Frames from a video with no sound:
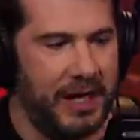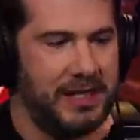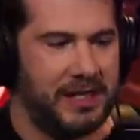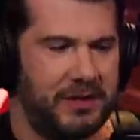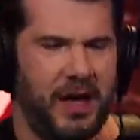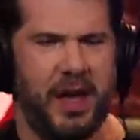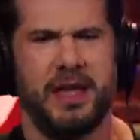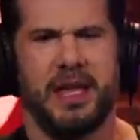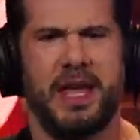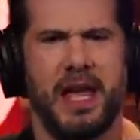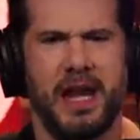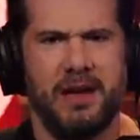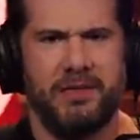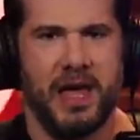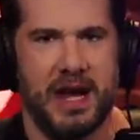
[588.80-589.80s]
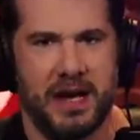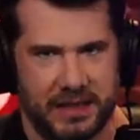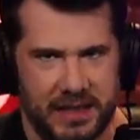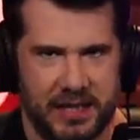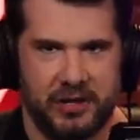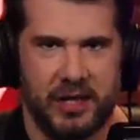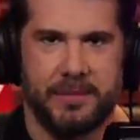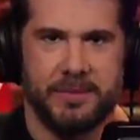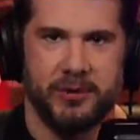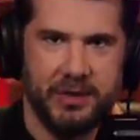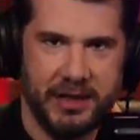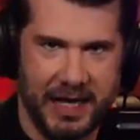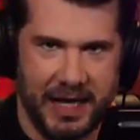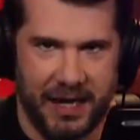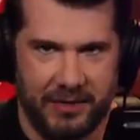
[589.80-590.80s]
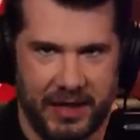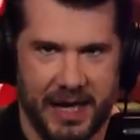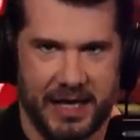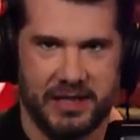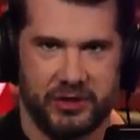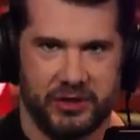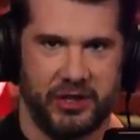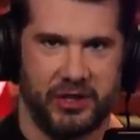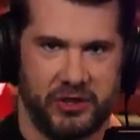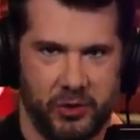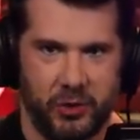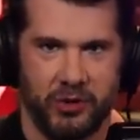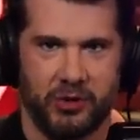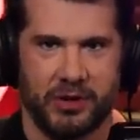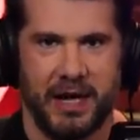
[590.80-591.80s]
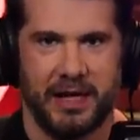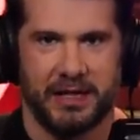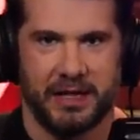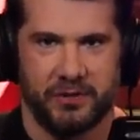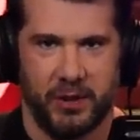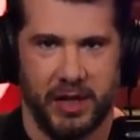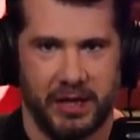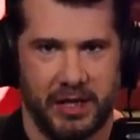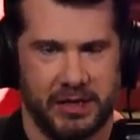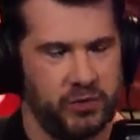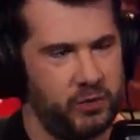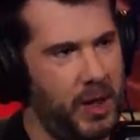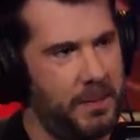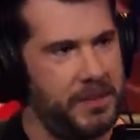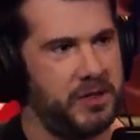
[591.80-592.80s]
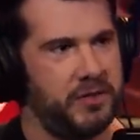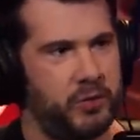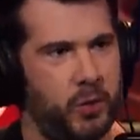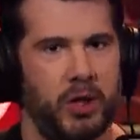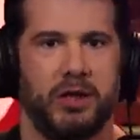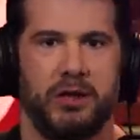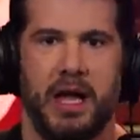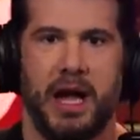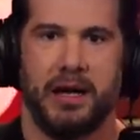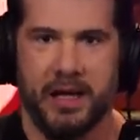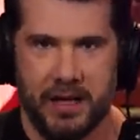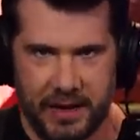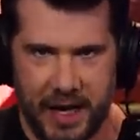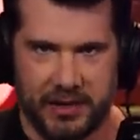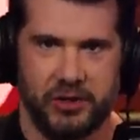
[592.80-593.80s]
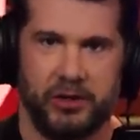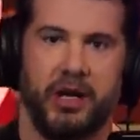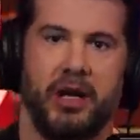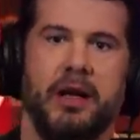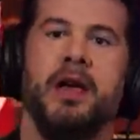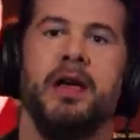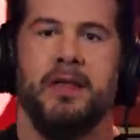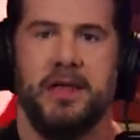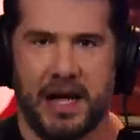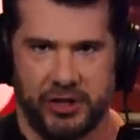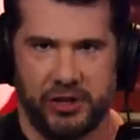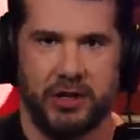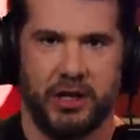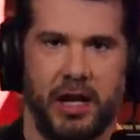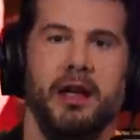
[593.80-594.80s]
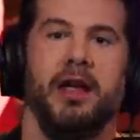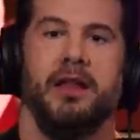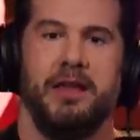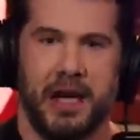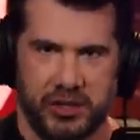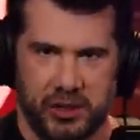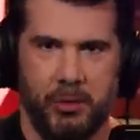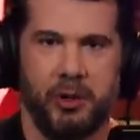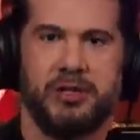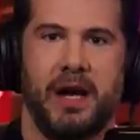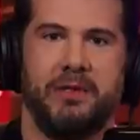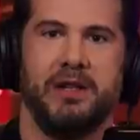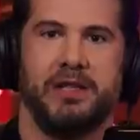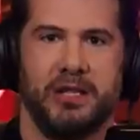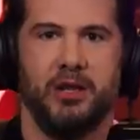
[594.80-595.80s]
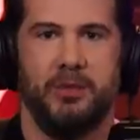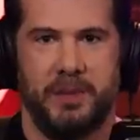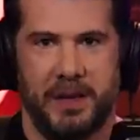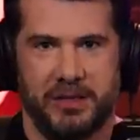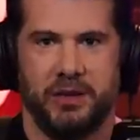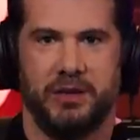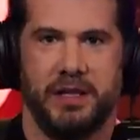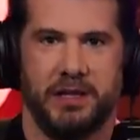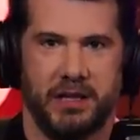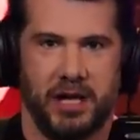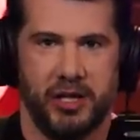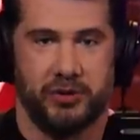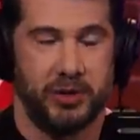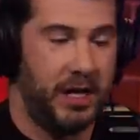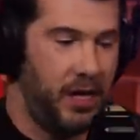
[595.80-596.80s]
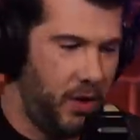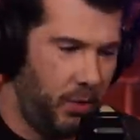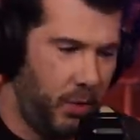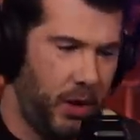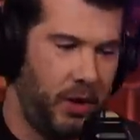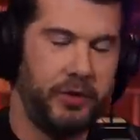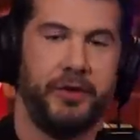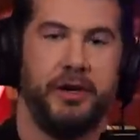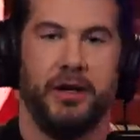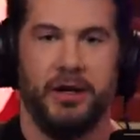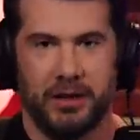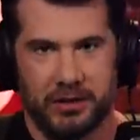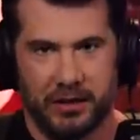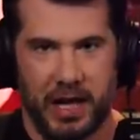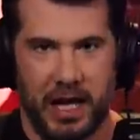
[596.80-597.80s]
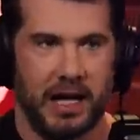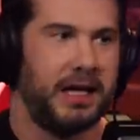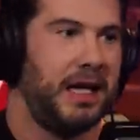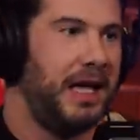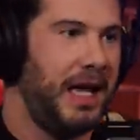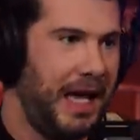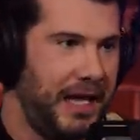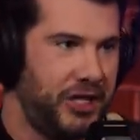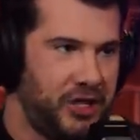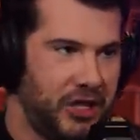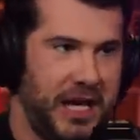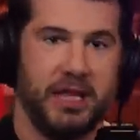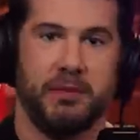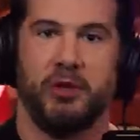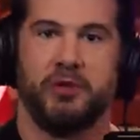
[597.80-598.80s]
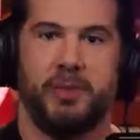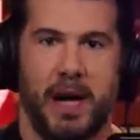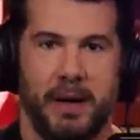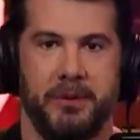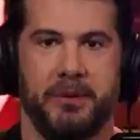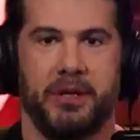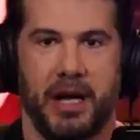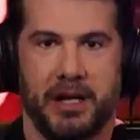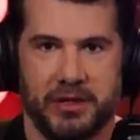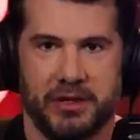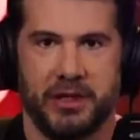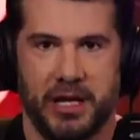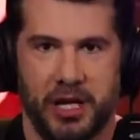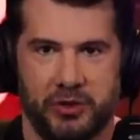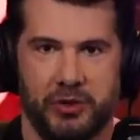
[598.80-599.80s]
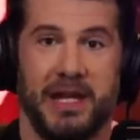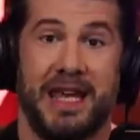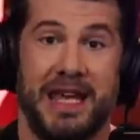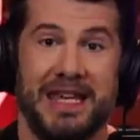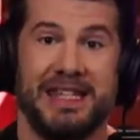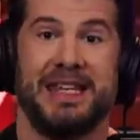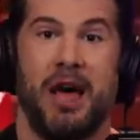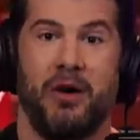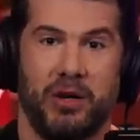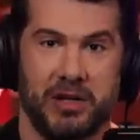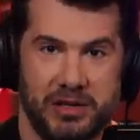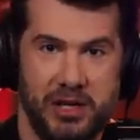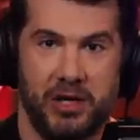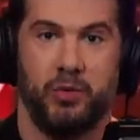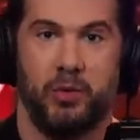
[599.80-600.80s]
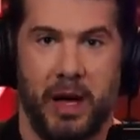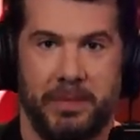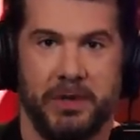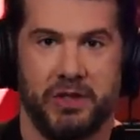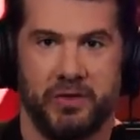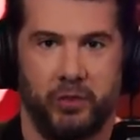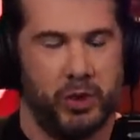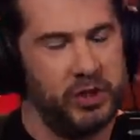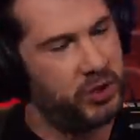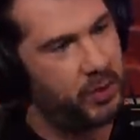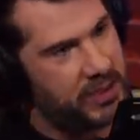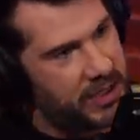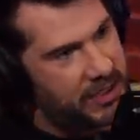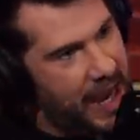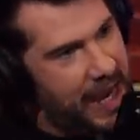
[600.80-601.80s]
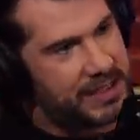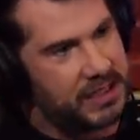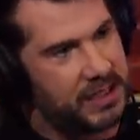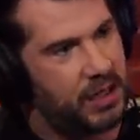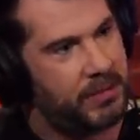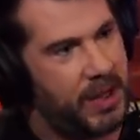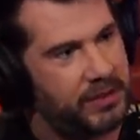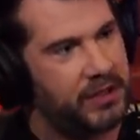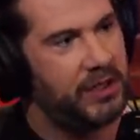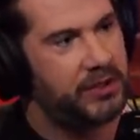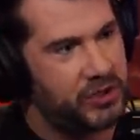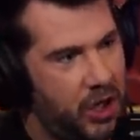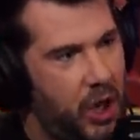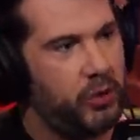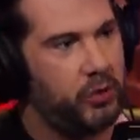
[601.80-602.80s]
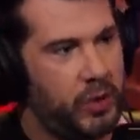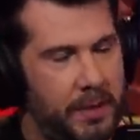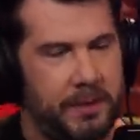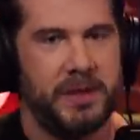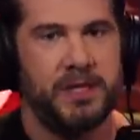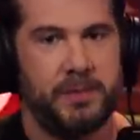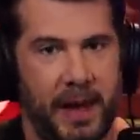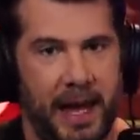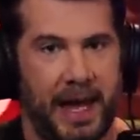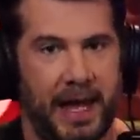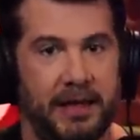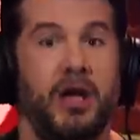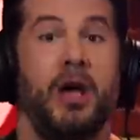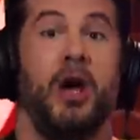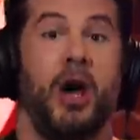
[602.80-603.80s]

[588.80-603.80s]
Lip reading: right? He says, you can't have cannons. Yes, you absolutely can't have cannons. There's a historical context for that. Then he says, weapons of war, Glock. That's your gun. That's almost every single pistol in the country. Walther, Glock, HK, the most popular guns in the country. Yeah. He's now considered weapons of war. So when you next hear about the assault weapons ban,